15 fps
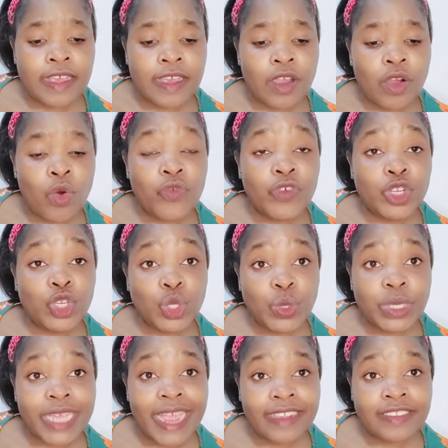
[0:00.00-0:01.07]
overdue
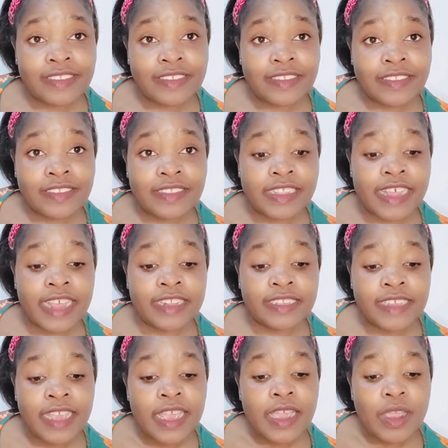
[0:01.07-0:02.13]
taxes
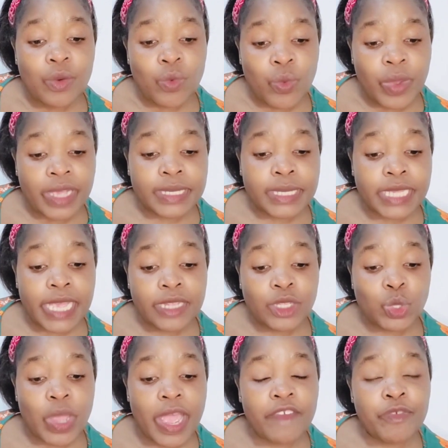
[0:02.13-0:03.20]
that were said
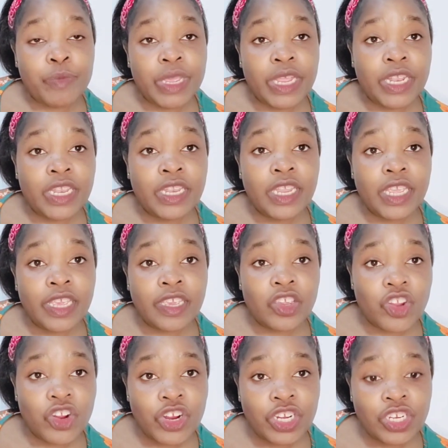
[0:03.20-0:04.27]
to have been
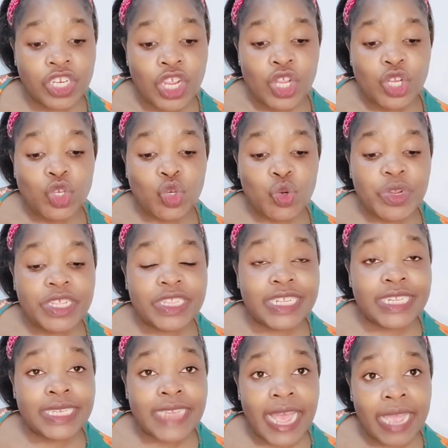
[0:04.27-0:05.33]
incurred during the
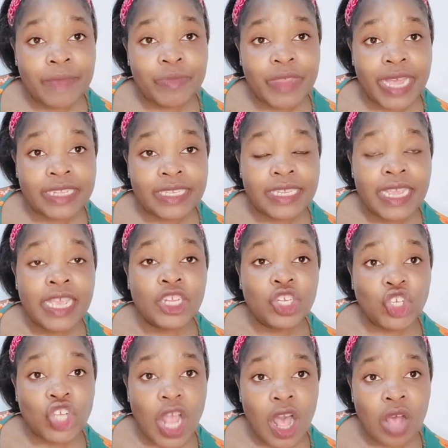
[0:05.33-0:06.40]
time that
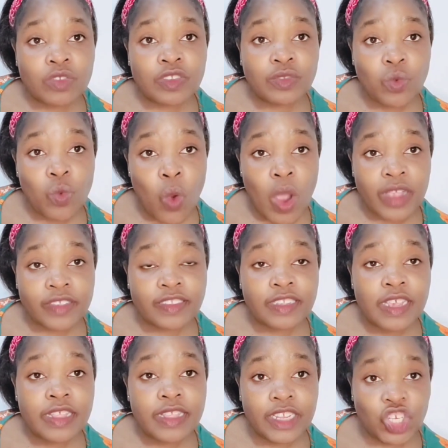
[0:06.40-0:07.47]
Charles was
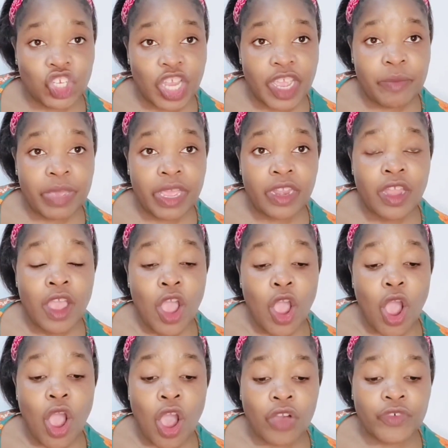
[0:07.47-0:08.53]
the chairman
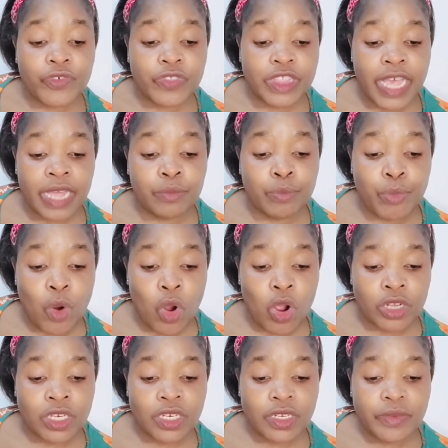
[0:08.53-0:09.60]
of that
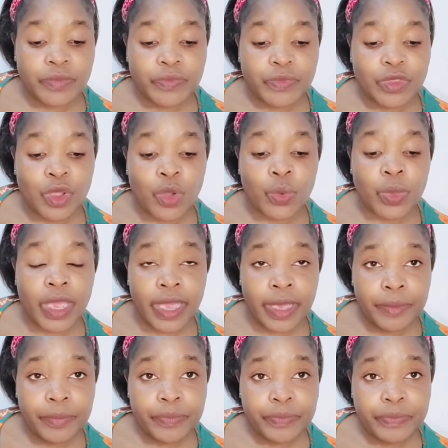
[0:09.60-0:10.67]
board.
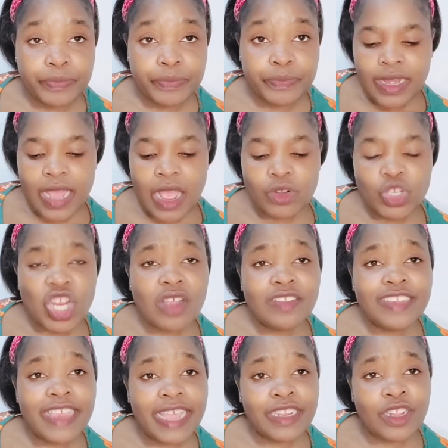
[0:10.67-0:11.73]
Okay. Now,
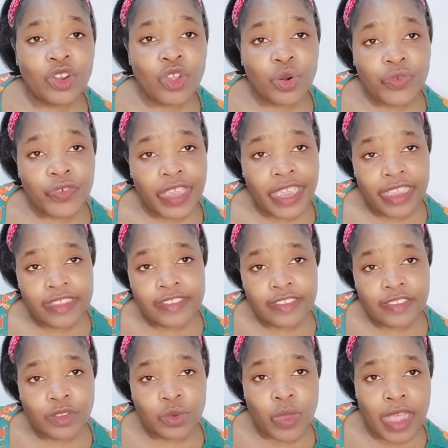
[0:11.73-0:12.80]
Charles had a lot of
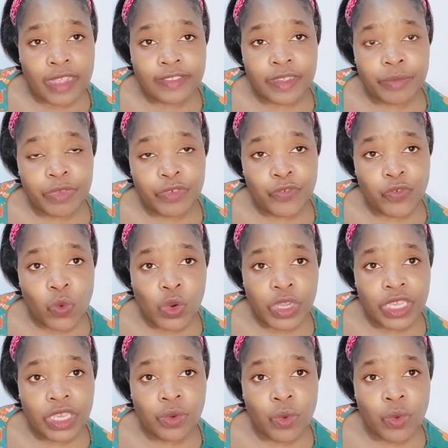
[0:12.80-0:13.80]
cases to answer before he